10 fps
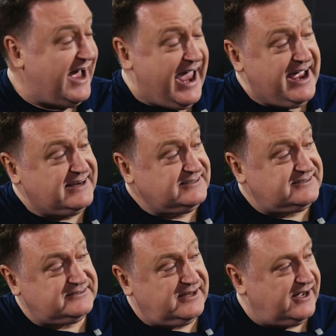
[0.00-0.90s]
and
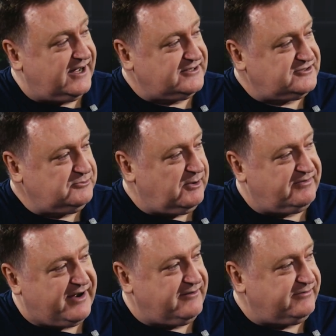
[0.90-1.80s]

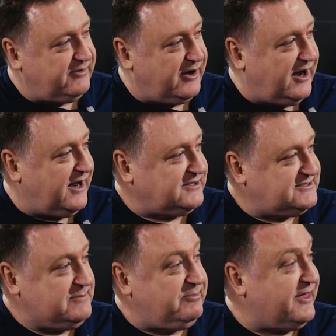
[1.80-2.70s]
2.5
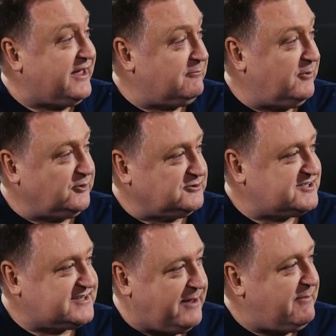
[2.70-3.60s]
DeepThink model
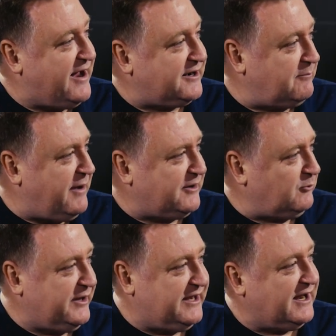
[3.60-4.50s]
just came out about a
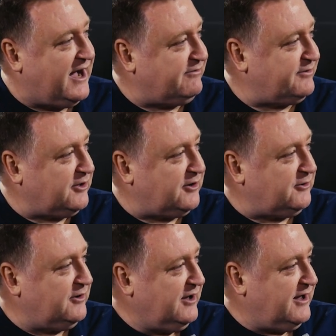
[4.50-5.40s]
week and a half
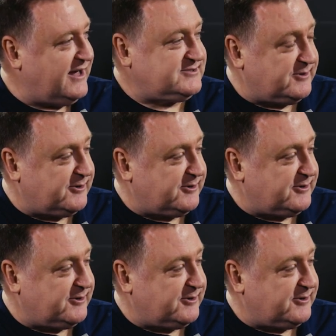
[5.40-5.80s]
ago as we're